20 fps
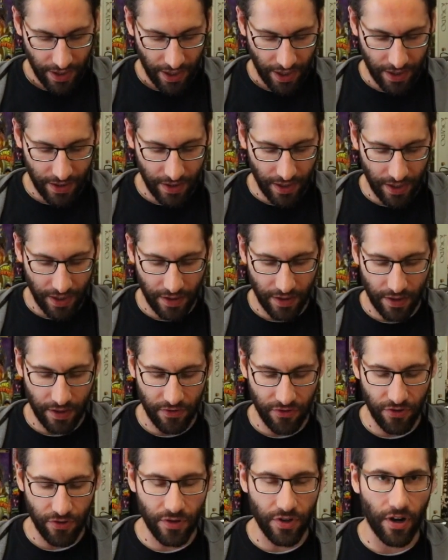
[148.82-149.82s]
And then the
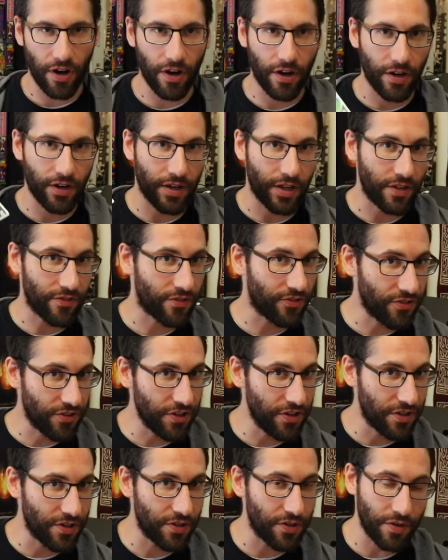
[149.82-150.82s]
2 card is a
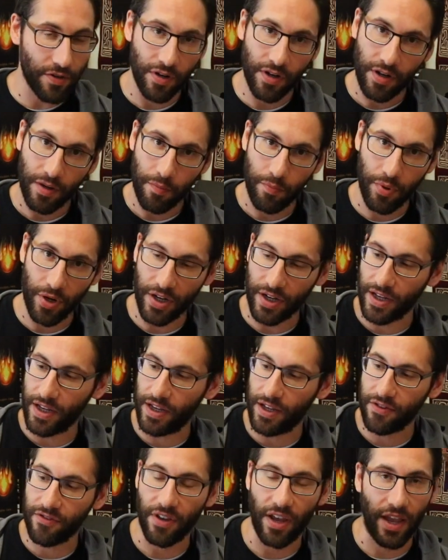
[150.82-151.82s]
2, but
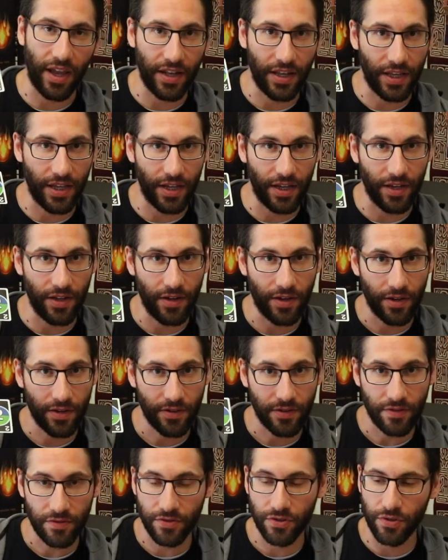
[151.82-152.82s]
it's any
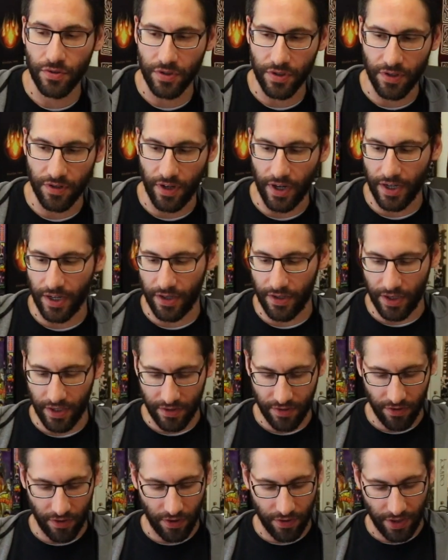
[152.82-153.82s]
suit you like, and you get
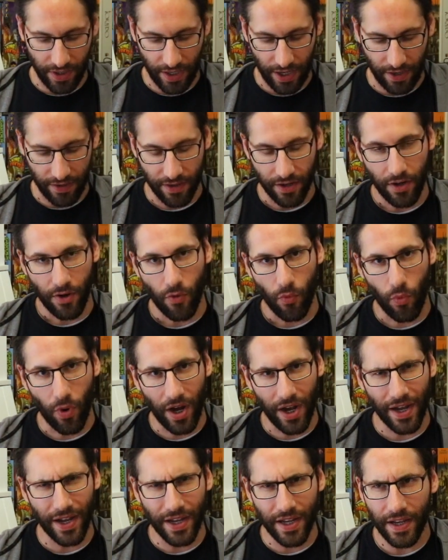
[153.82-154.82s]
to call that out.
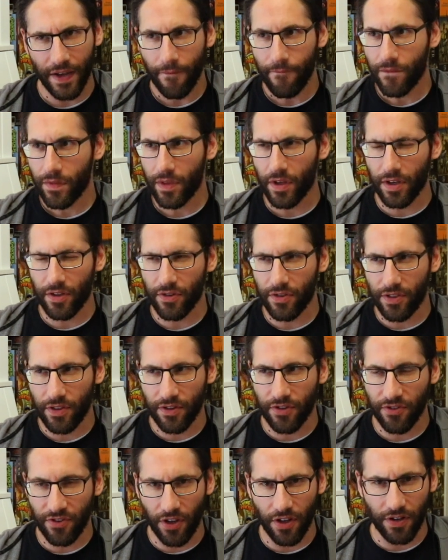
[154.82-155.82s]
Why? The
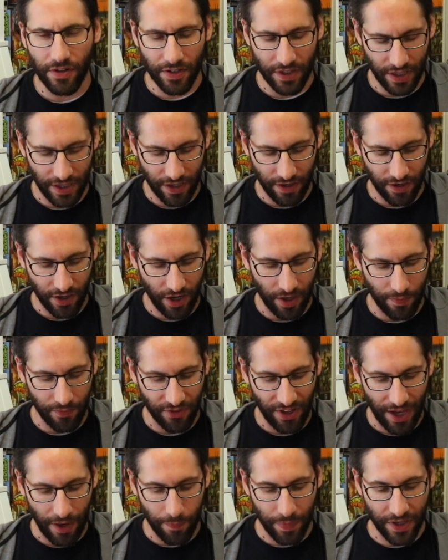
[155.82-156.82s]
subtlety here comes
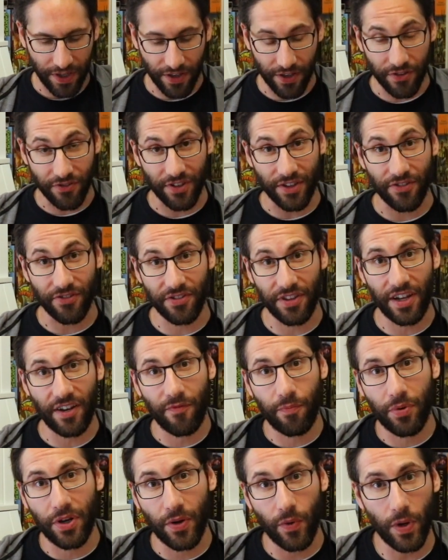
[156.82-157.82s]
out because instead
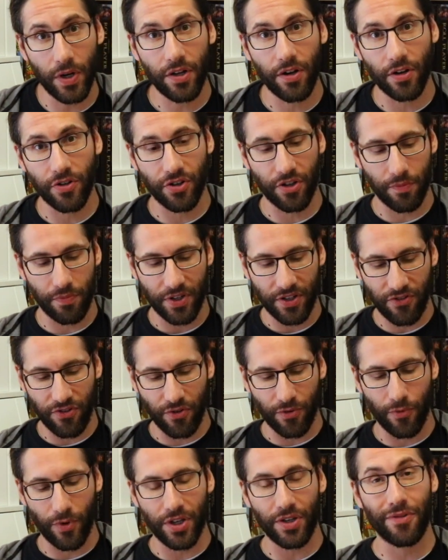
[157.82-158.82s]
of playing 1 card, you can play 2.
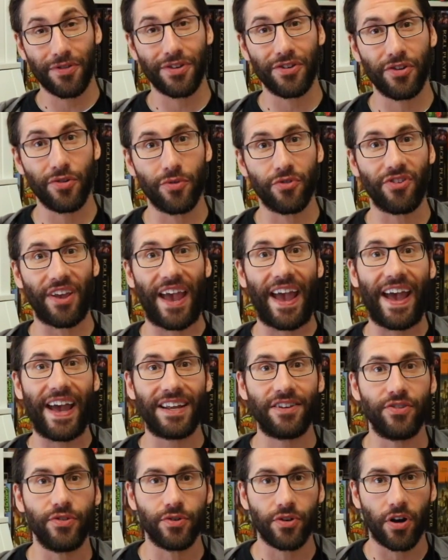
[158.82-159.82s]
And what you can do is
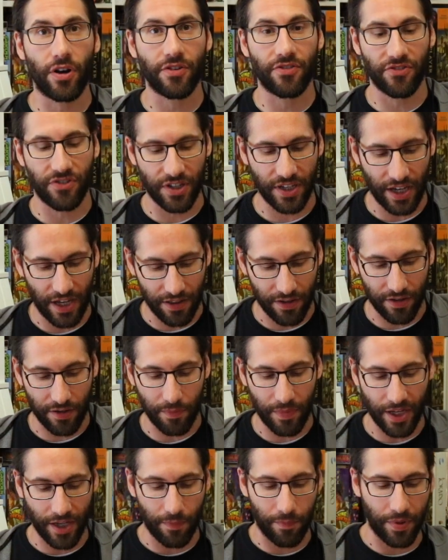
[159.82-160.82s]
add 2 cards together to
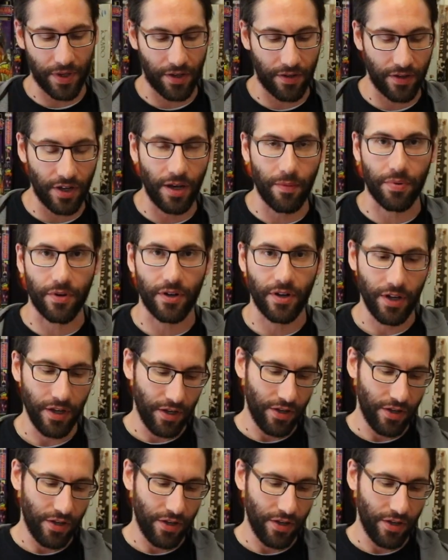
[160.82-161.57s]
make a bigger number.